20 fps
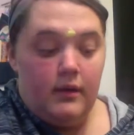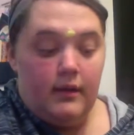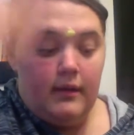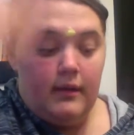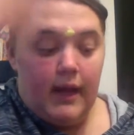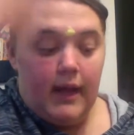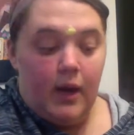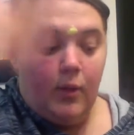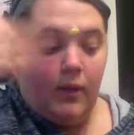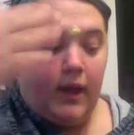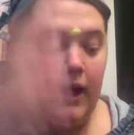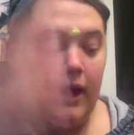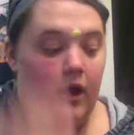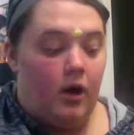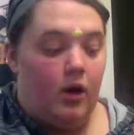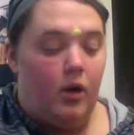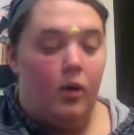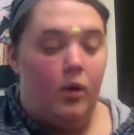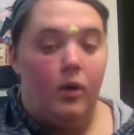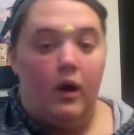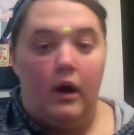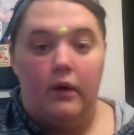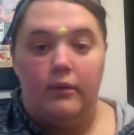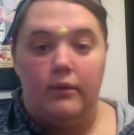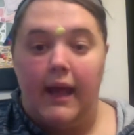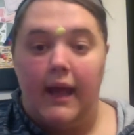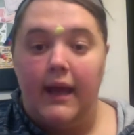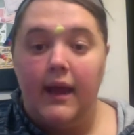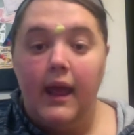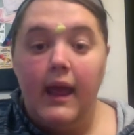There we go. All
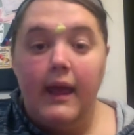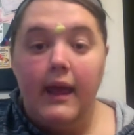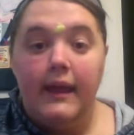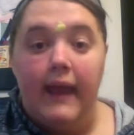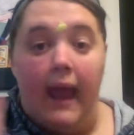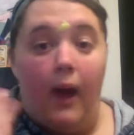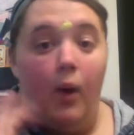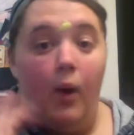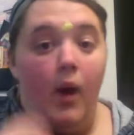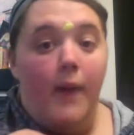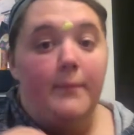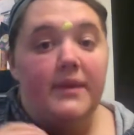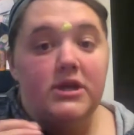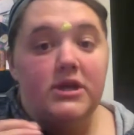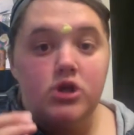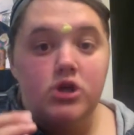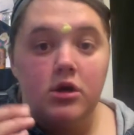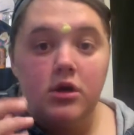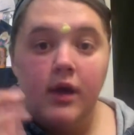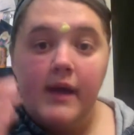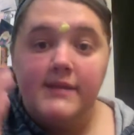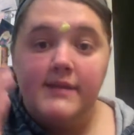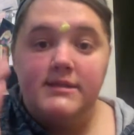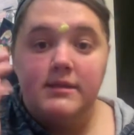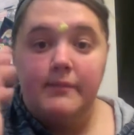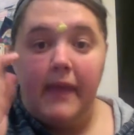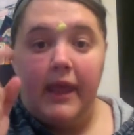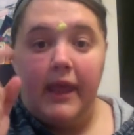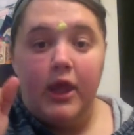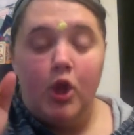right. Now, be sure not
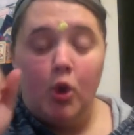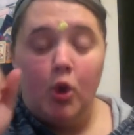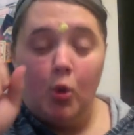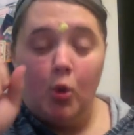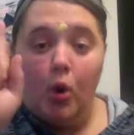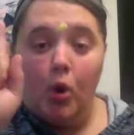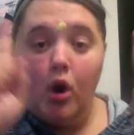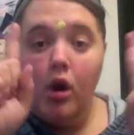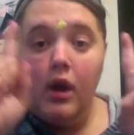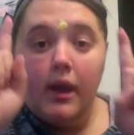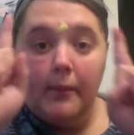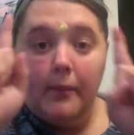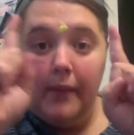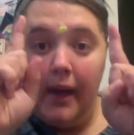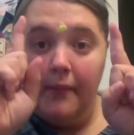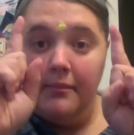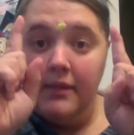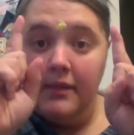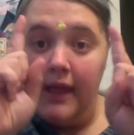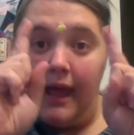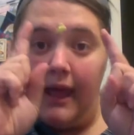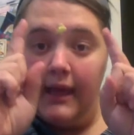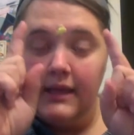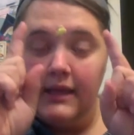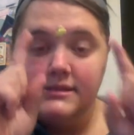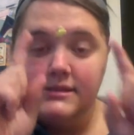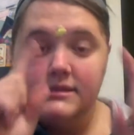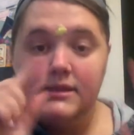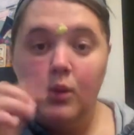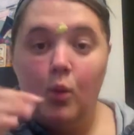to make your worry bum
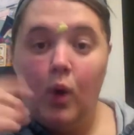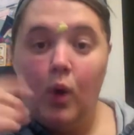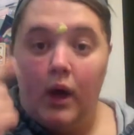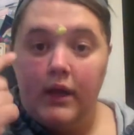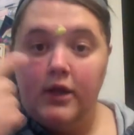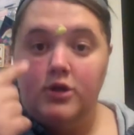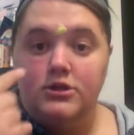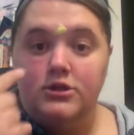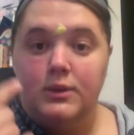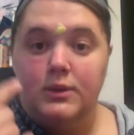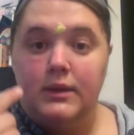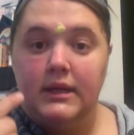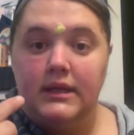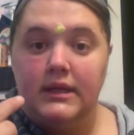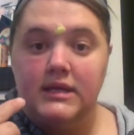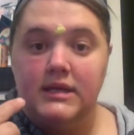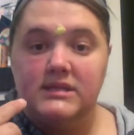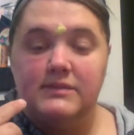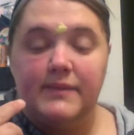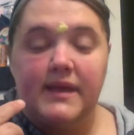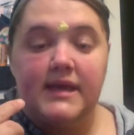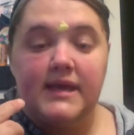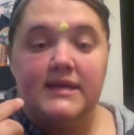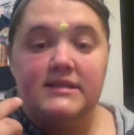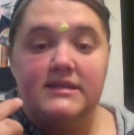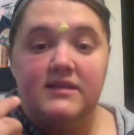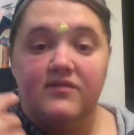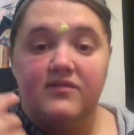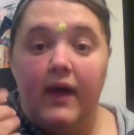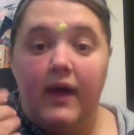lines while you're doing this,
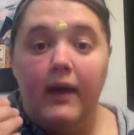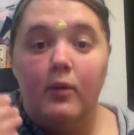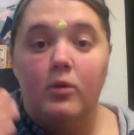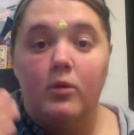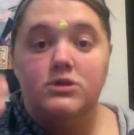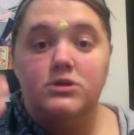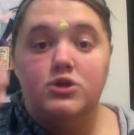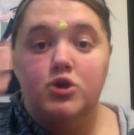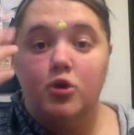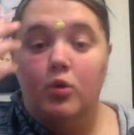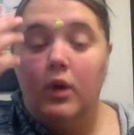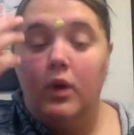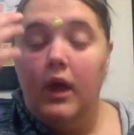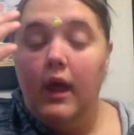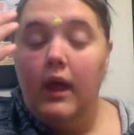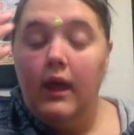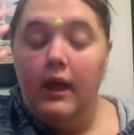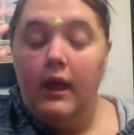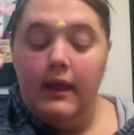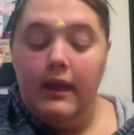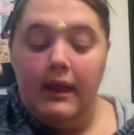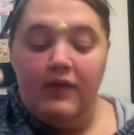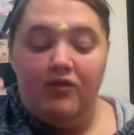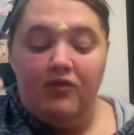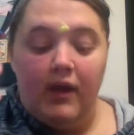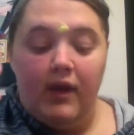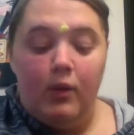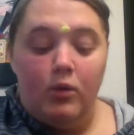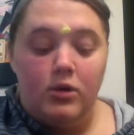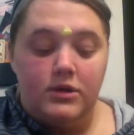because if I were
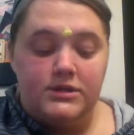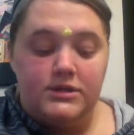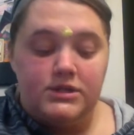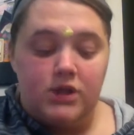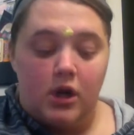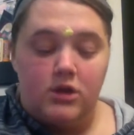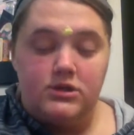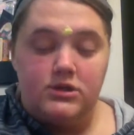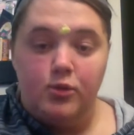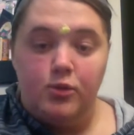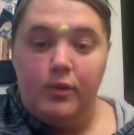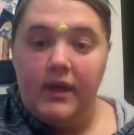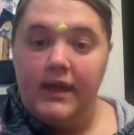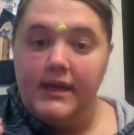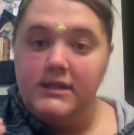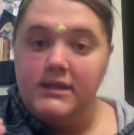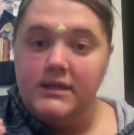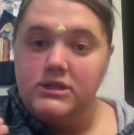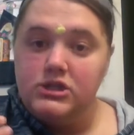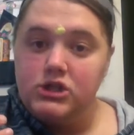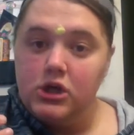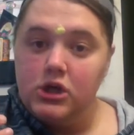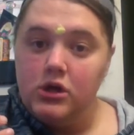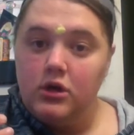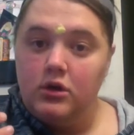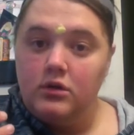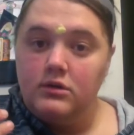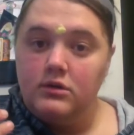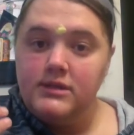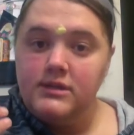to start to be
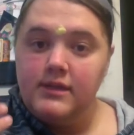concerned,